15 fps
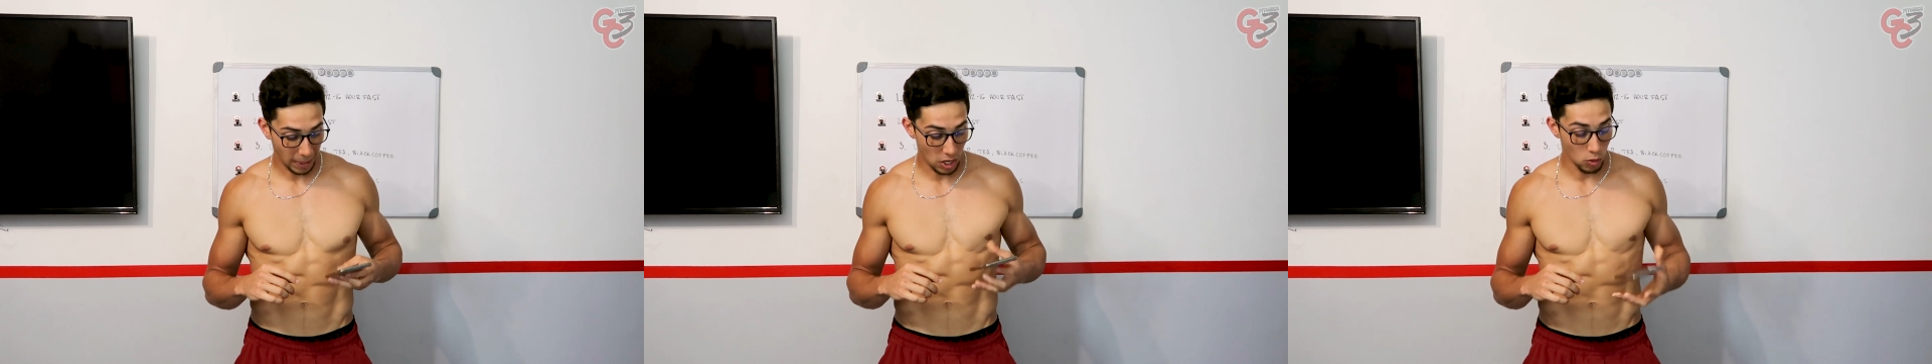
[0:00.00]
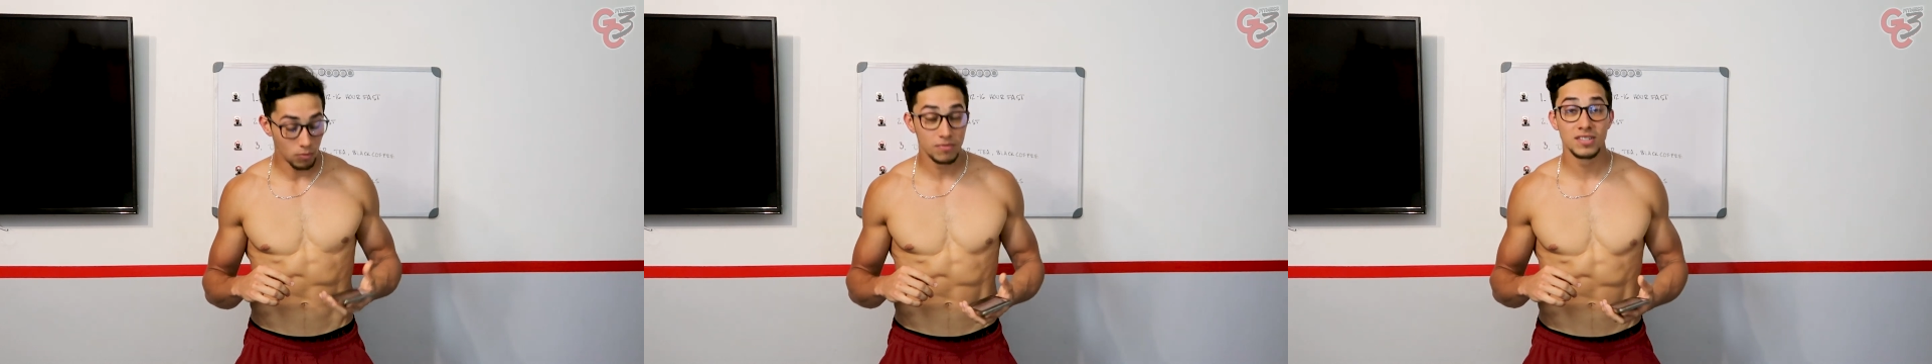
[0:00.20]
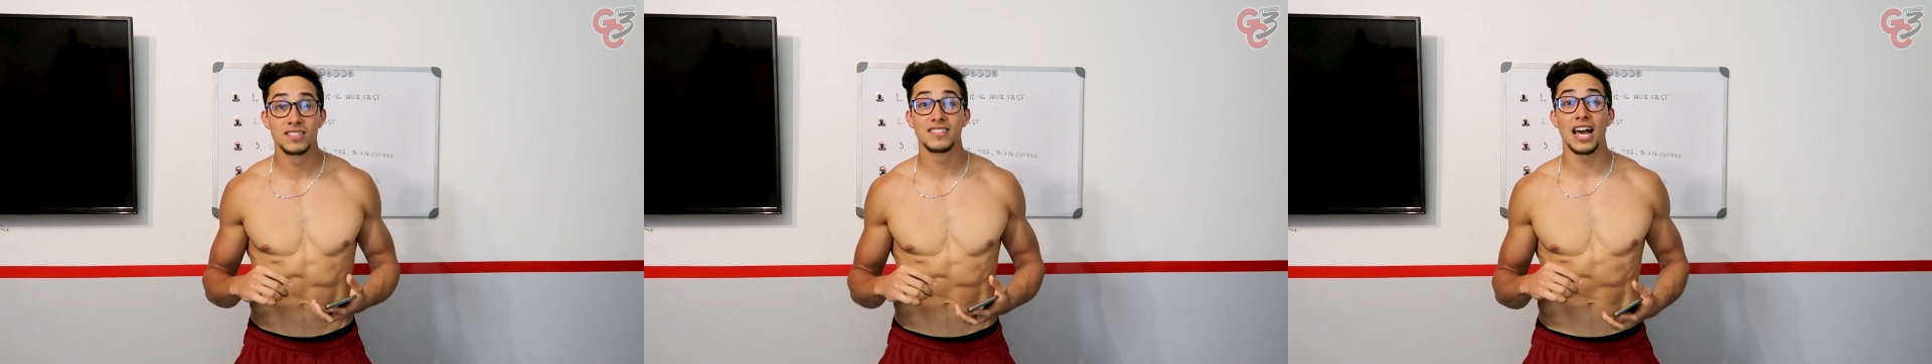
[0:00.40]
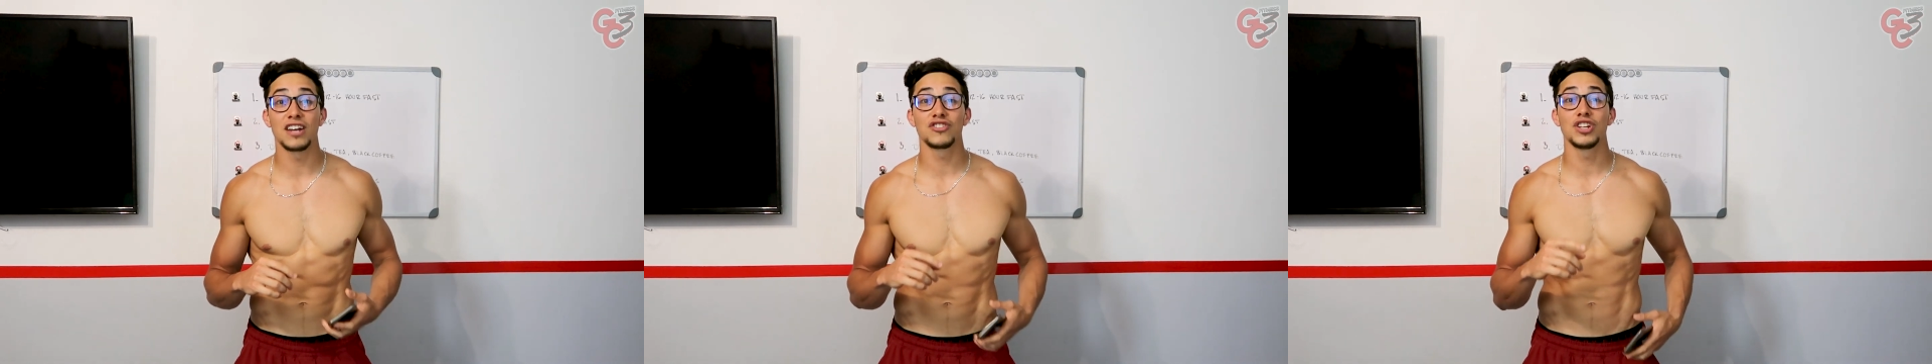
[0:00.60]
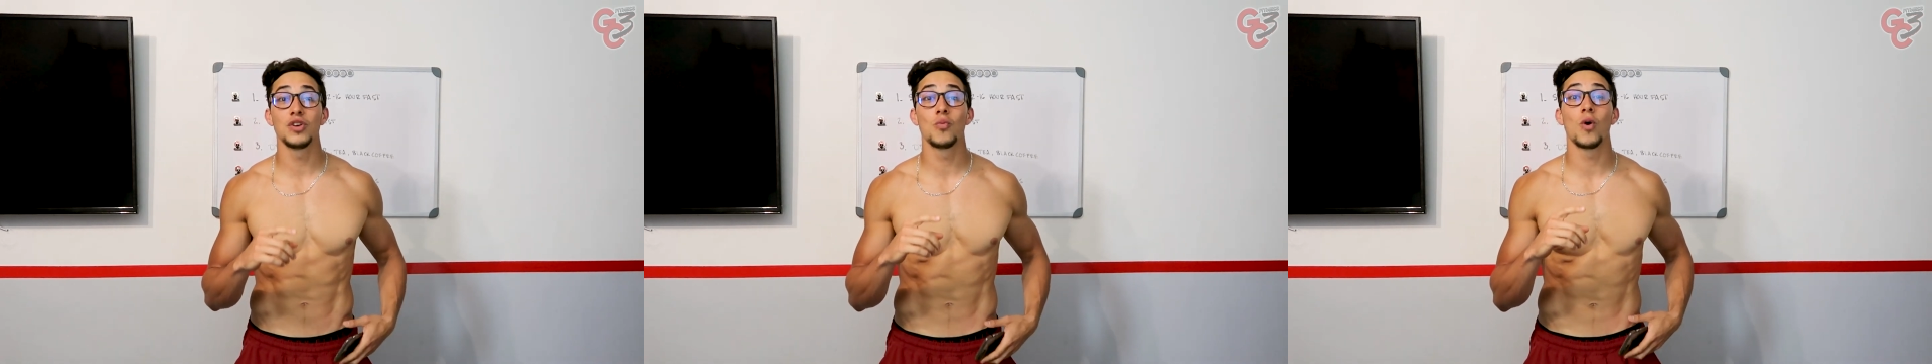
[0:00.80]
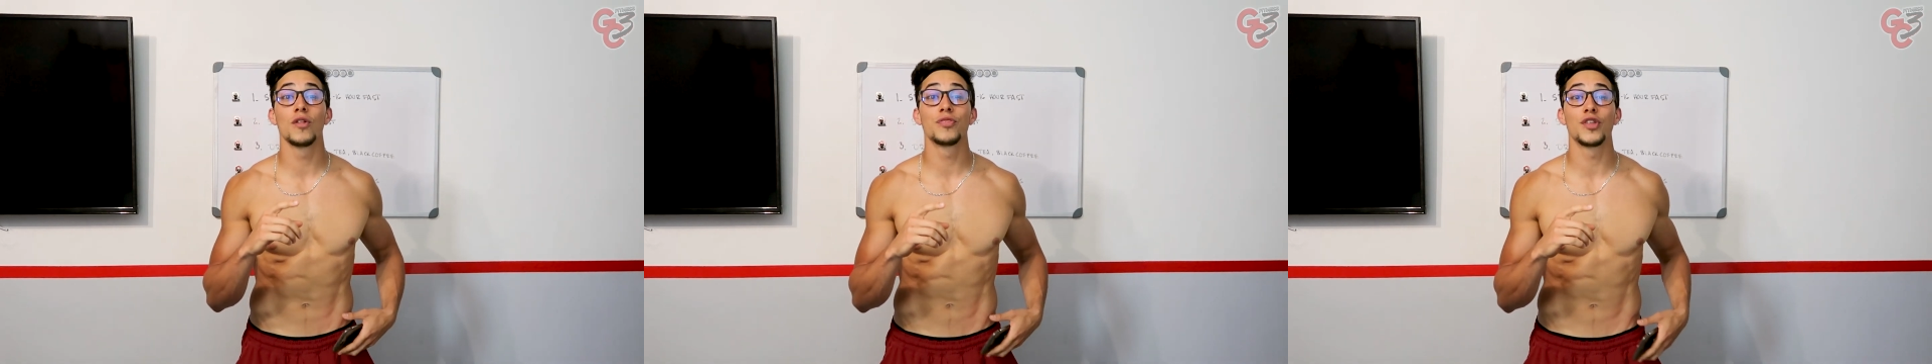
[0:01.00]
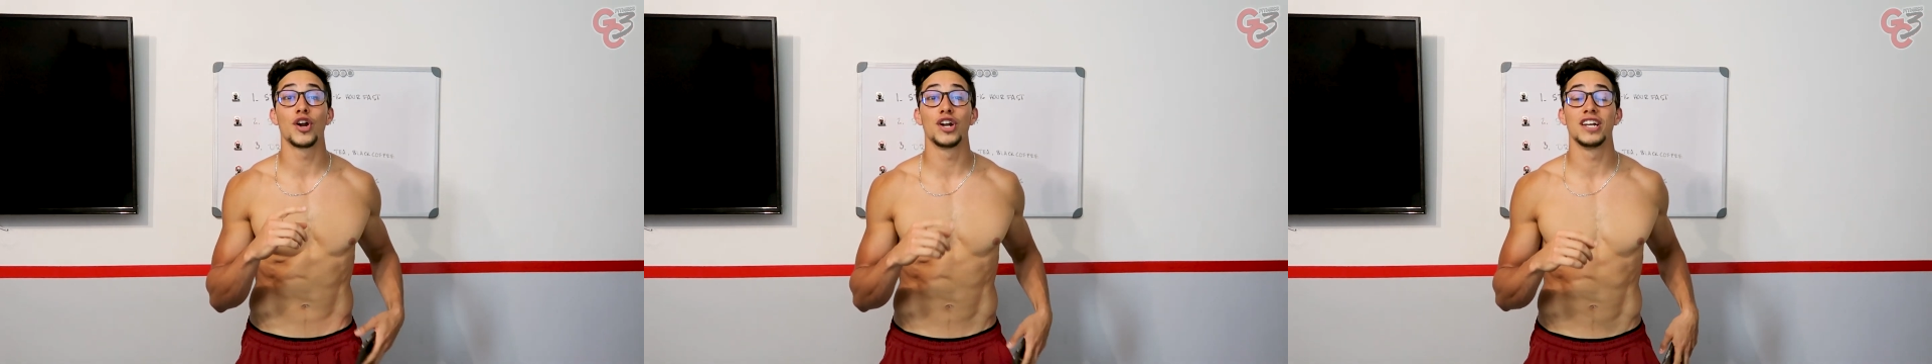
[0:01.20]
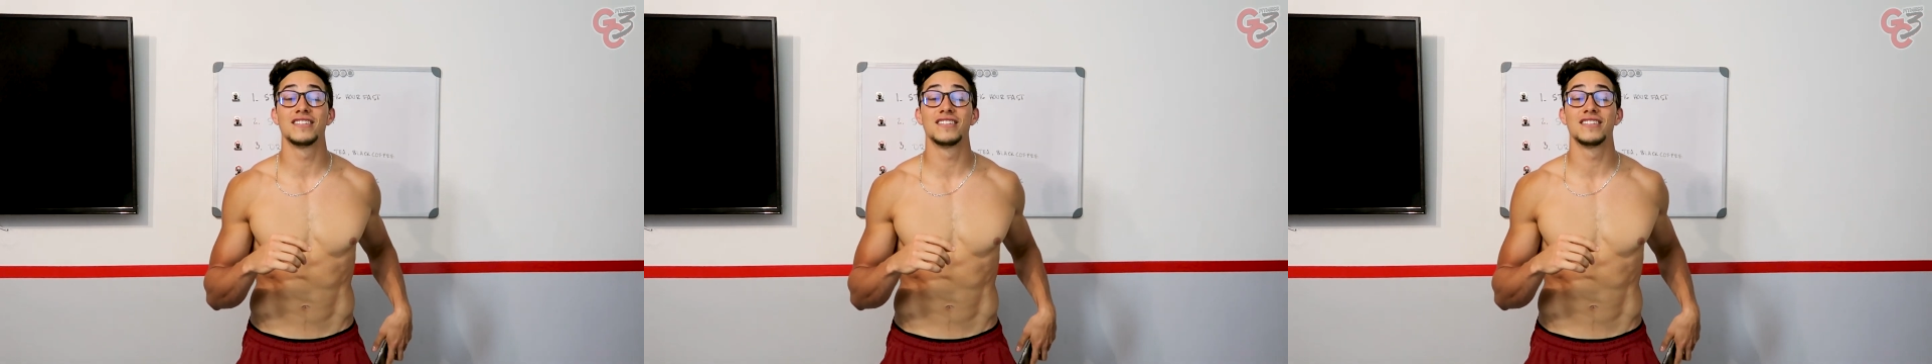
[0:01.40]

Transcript: Oh, it's actually 1:30.